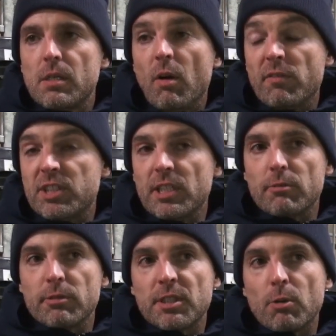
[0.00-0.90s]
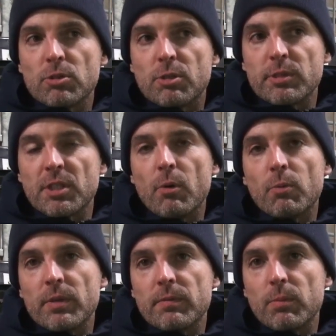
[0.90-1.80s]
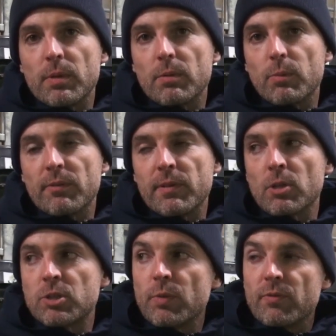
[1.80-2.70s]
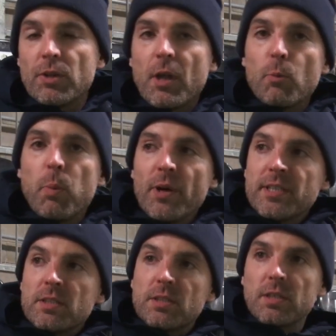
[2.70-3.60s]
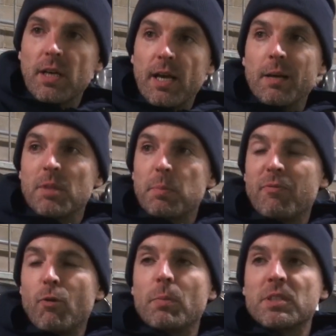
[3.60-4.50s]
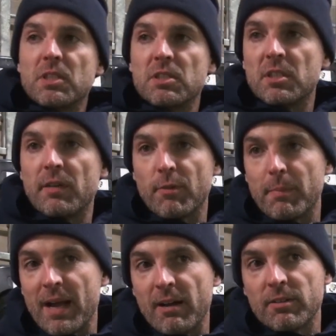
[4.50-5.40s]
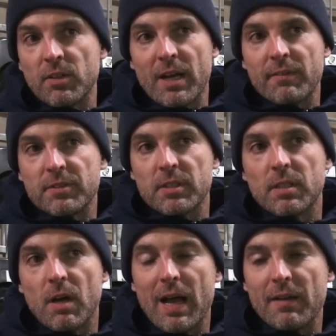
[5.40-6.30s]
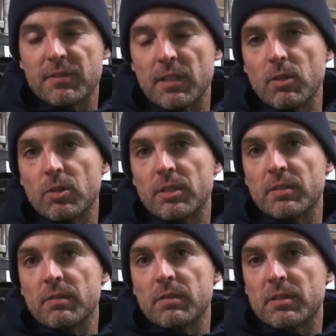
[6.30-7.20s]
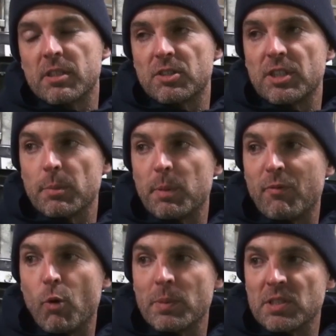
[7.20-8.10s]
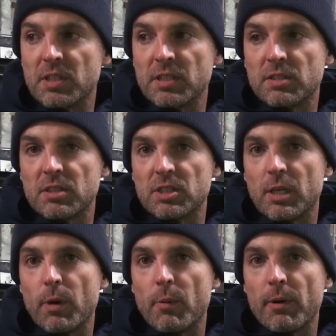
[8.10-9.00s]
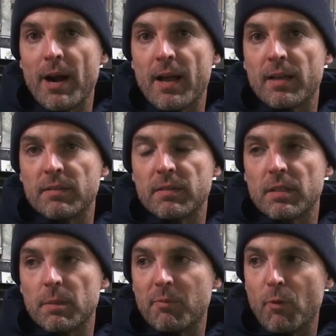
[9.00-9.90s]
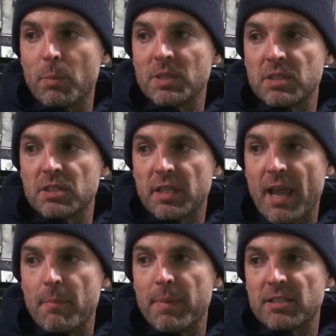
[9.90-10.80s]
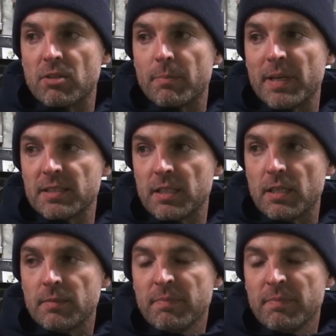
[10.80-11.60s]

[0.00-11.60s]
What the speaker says: Obviously, the result's the result. We've lost. We've got no points. The performance is a different matter, and I have to look and consider performances to see where we're at. And the performances are getting better and better.